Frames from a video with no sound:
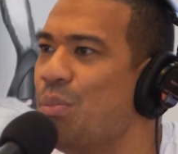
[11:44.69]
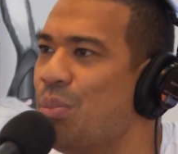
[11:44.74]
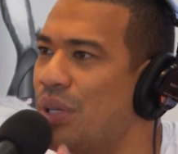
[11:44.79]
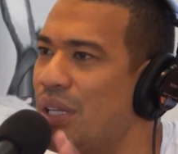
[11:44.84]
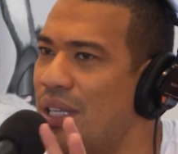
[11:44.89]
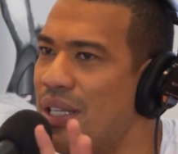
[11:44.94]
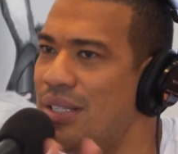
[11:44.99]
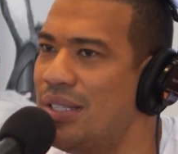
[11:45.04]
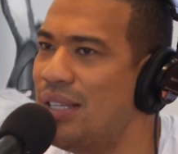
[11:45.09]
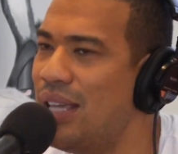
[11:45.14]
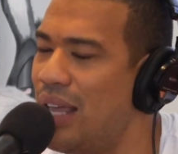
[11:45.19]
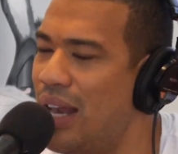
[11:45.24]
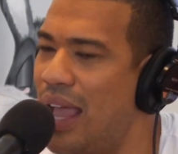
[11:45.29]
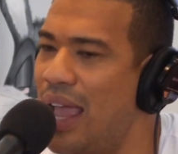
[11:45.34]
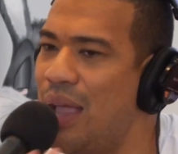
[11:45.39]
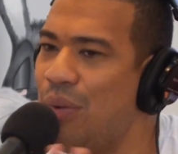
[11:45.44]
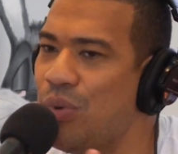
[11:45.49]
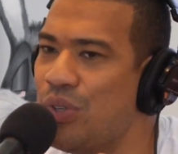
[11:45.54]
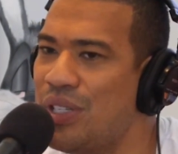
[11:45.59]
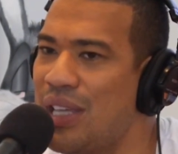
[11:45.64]
Police said,
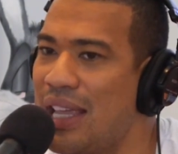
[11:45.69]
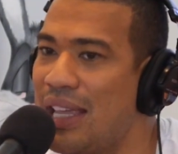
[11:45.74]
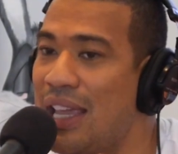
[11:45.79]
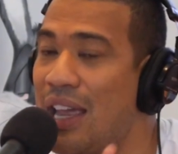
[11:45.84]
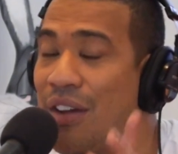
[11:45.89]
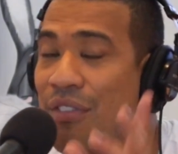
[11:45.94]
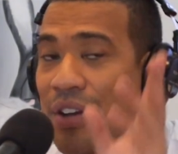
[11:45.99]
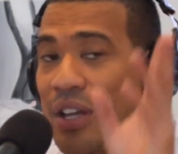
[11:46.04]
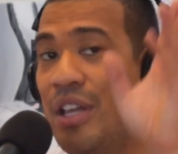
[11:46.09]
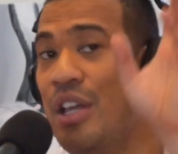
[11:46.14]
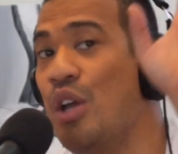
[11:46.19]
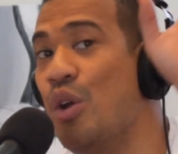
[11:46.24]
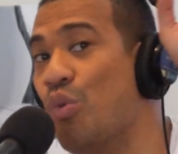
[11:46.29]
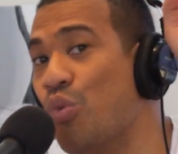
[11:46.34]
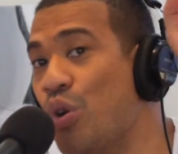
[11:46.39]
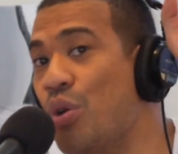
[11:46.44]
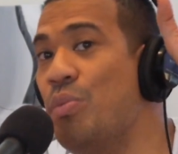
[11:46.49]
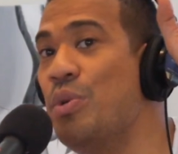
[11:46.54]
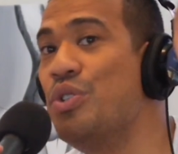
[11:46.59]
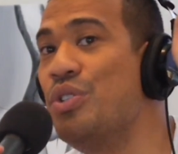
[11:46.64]
hey, we'll take care of it.
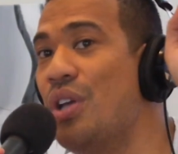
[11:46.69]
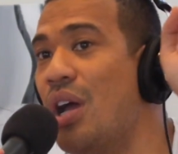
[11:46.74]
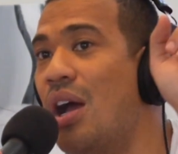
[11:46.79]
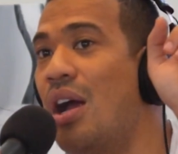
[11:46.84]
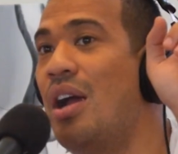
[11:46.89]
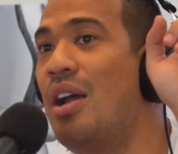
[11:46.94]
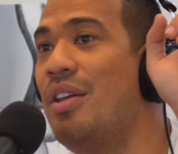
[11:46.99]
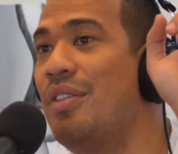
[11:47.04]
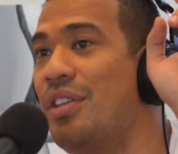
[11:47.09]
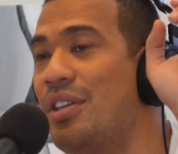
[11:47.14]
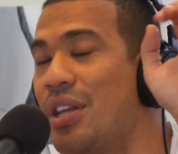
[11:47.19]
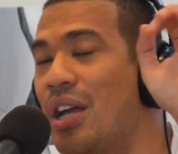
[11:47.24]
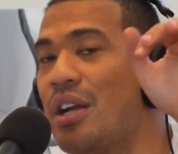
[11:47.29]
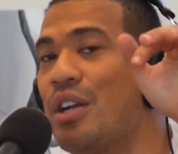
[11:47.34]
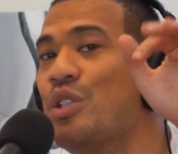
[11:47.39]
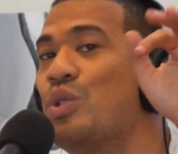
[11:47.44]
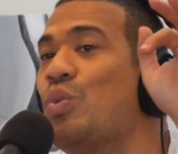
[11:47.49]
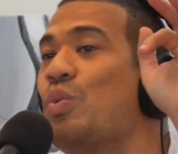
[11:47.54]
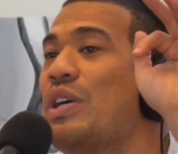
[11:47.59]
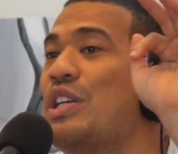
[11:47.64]
Rumors are the
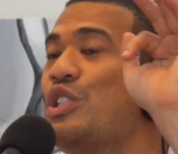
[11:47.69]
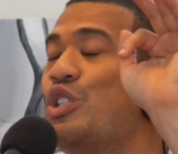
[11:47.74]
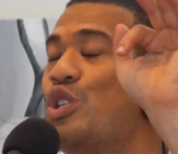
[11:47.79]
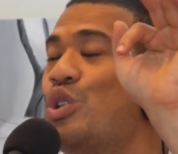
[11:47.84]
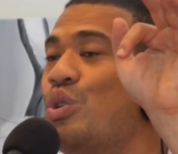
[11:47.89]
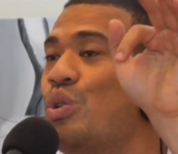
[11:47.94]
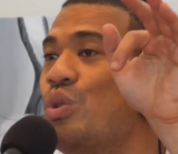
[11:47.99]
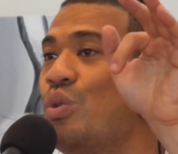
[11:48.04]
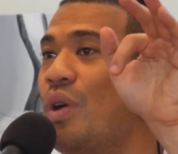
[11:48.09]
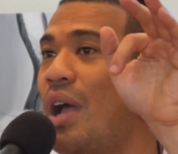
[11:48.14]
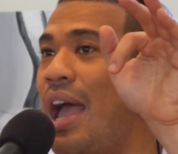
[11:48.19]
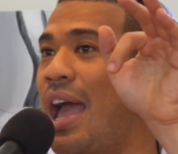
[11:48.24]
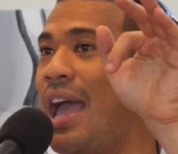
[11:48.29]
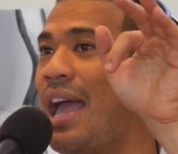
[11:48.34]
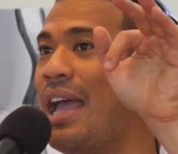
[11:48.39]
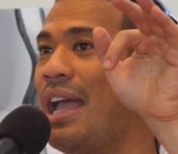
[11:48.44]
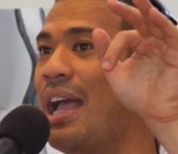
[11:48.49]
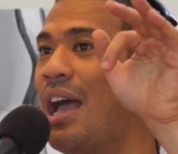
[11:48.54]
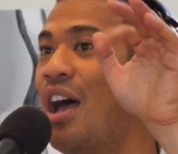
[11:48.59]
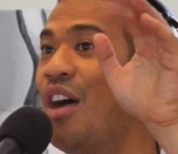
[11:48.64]
Duggars went to
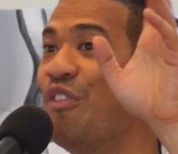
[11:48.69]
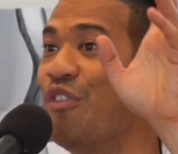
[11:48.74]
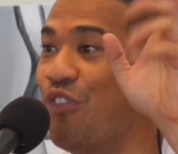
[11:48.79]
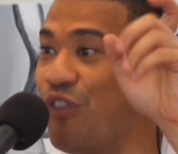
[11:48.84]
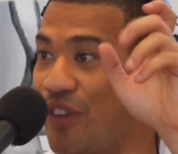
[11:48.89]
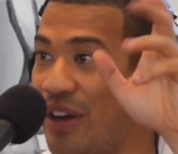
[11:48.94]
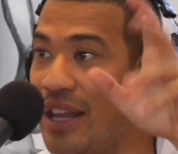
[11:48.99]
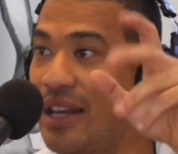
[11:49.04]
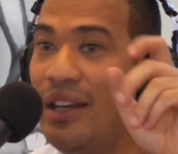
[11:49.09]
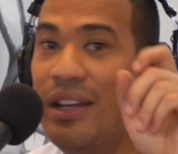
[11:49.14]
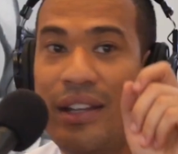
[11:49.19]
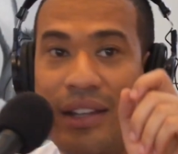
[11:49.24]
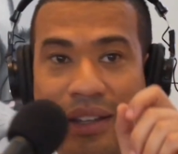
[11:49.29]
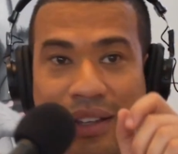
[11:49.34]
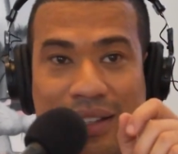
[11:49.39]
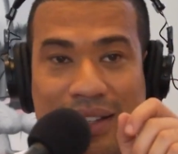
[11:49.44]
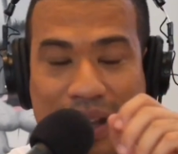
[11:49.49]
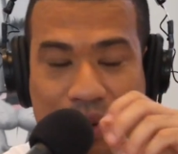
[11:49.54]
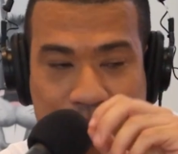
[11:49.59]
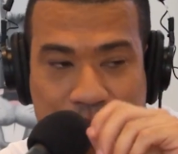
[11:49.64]
a friend
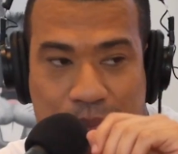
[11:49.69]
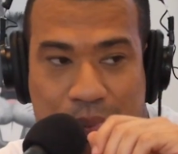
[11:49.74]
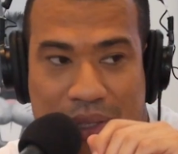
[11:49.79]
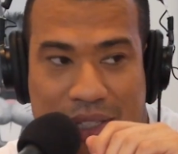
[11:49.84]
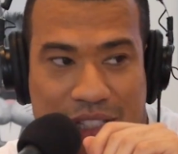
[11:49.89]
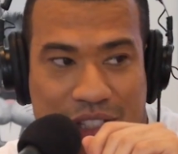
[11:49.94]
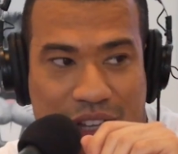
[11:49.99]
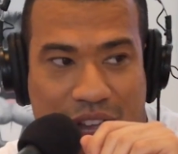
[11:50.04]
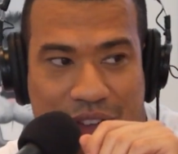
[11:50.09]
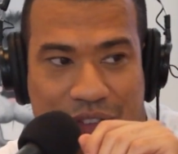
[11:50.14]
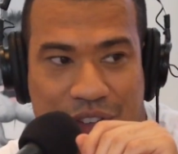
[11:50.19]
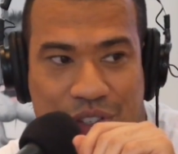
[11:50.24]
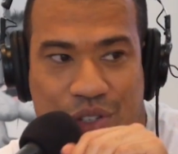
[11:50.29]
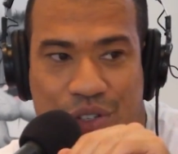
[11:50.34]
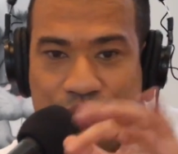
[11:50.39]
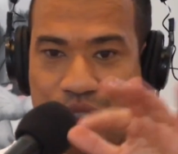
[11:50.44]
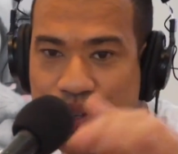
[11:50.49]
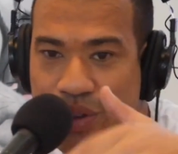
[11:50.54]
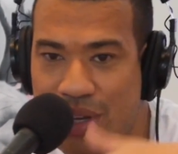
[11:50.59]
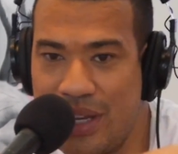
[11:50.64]
that was a police
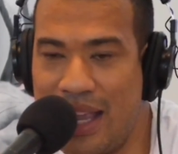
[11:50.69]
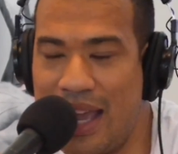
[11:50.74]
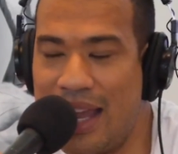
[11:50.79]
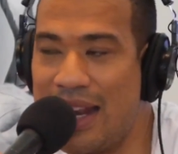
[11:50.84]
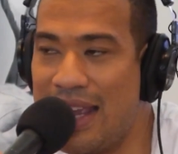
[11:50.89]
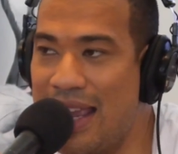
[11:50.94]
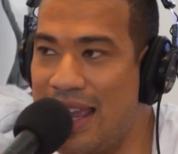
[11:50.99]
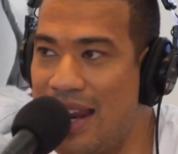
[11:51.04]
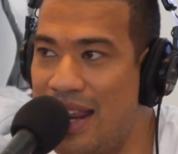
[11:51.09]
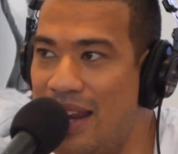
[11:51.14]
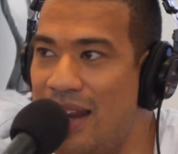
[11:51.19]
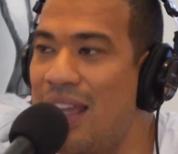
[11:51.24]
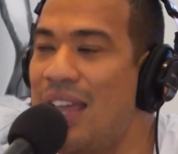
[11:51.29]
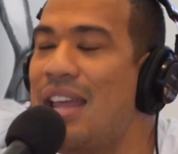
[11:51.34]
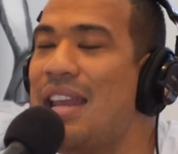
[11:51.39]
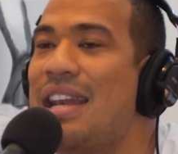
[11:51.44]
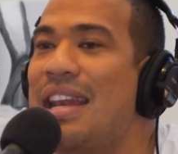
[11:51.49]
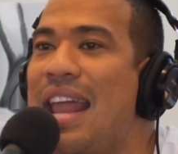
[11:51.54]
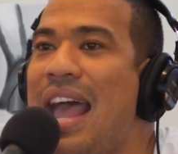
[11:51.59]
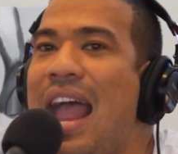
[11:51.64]
officer, so he kind of hid it.
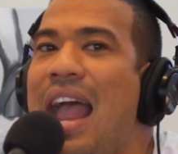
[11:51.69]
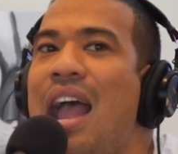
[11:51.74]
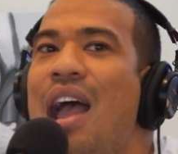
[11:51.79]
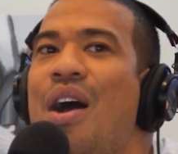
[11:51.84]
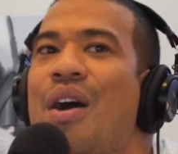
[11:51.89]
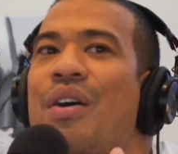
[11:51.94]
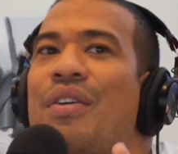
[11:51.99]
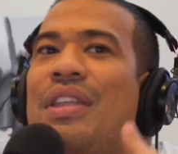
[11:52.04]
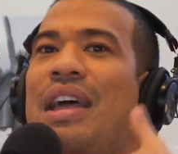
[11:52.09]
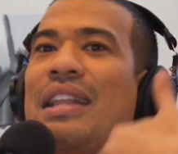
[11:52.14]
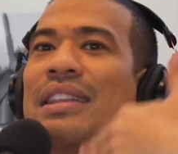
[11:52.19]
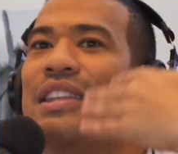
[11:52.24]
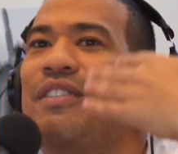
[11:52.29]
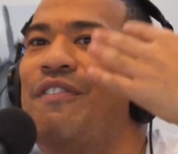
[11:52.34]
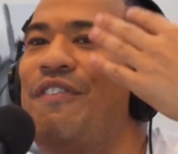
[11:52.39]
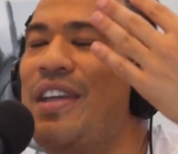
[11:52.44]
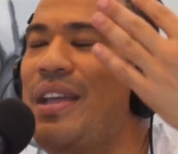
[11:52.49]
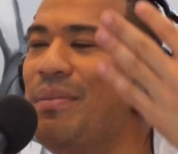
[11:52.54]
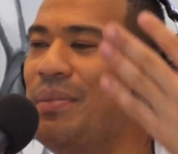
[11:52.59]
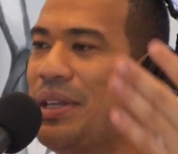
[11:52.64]
Now that the
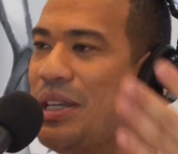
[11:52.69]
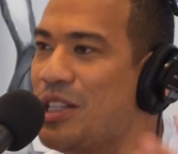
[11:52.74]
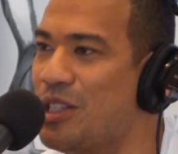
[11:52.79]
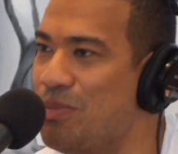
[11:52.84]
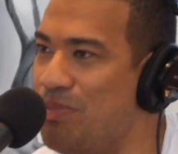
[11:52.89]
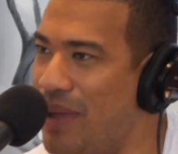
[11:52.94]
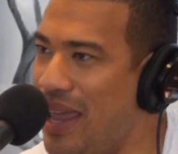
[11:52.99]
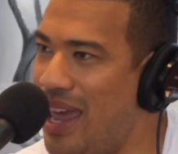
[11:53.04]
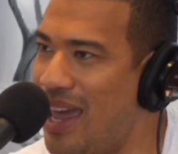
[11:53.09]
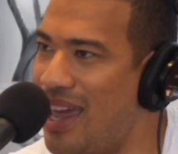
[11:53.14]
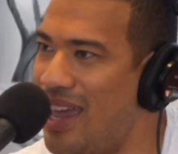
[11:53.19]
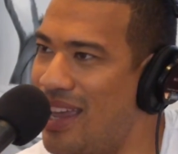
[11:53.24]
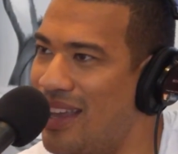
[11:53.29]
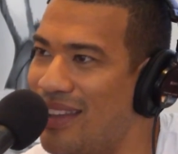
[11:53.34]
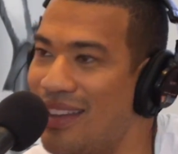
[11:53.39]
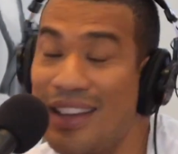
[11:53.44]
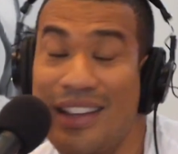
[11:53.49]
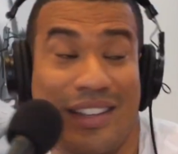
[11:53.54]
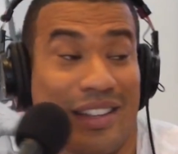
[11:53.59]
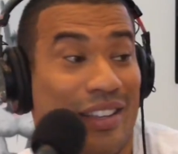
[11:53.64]
family is
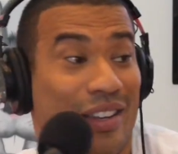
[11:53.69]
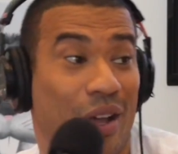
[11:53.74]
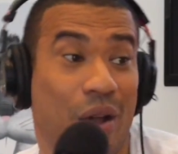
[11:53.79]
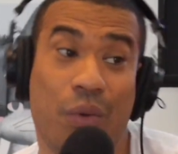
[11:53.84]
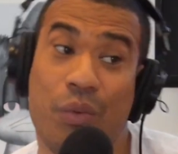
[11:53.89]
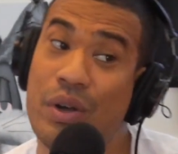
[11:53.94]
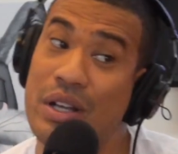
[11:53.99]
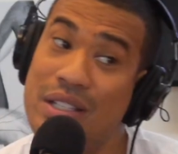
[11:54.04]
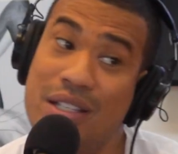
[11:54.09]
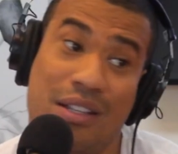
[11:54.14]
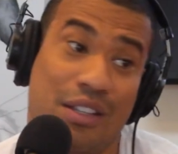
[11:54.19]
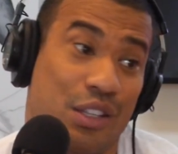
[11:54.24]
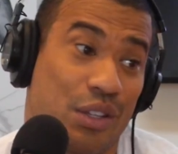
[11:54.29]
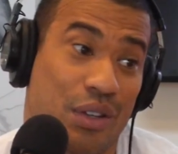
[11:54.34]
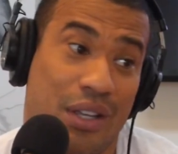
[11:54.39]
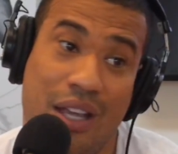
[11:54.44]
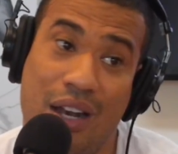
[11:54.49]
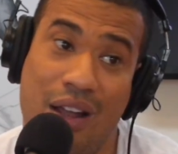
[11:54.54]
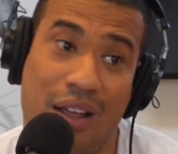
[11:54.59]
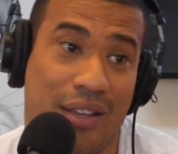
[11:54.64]
big, once
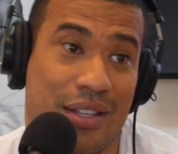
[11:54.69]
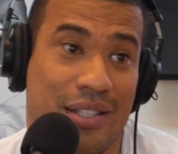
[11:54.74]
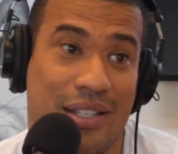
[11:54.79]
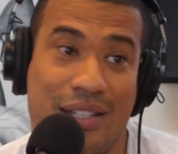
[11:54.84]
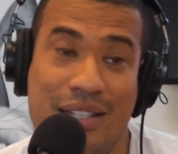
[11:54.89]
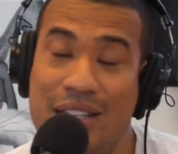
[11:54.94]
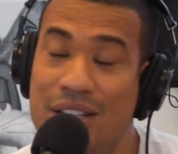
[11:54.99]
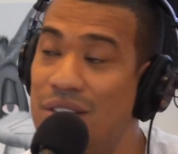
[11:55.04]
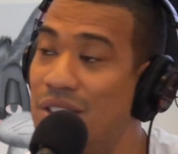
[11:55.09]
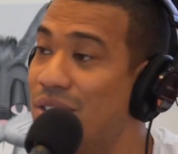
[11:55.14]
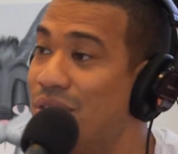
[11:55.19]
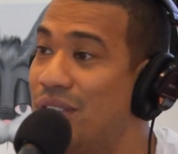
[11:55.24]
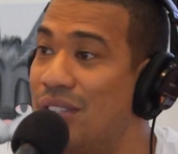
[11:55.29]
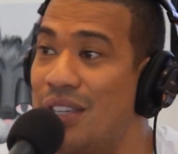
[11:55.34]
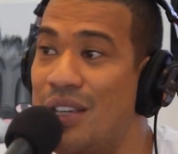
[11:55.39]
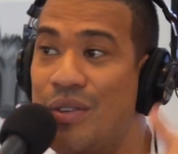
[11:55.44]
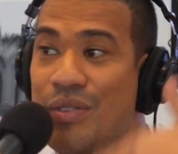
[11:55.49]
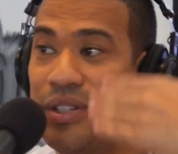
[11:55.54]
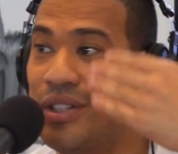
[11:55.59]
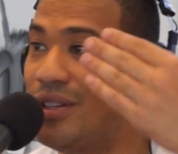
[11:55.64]
you get all this attention,
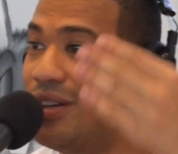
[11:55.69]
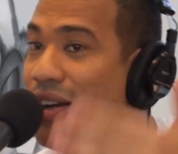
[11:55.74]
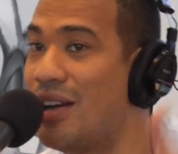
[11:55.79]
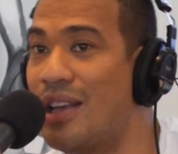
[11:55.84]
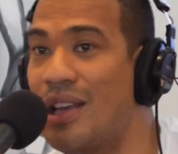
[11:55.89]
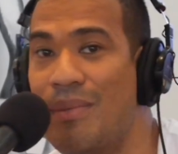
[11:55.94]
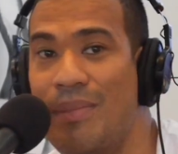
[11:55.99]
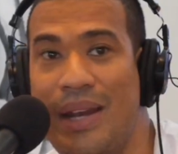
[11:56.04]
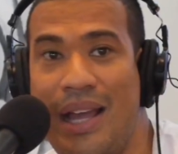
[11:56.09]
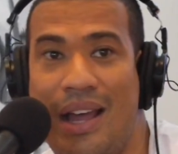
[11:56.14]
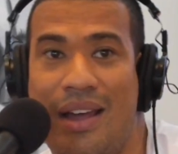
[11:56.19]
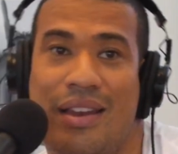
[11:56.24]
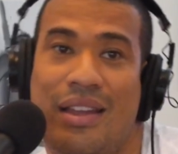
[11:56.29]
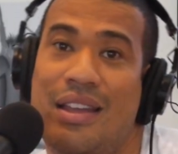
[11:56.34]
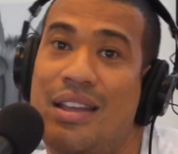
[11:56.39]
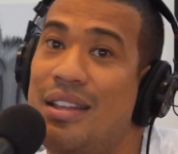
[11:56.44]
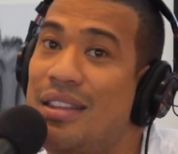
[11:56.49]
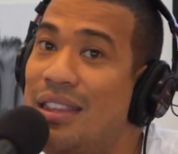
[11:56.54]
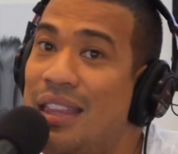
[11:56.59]
secrets start coming out.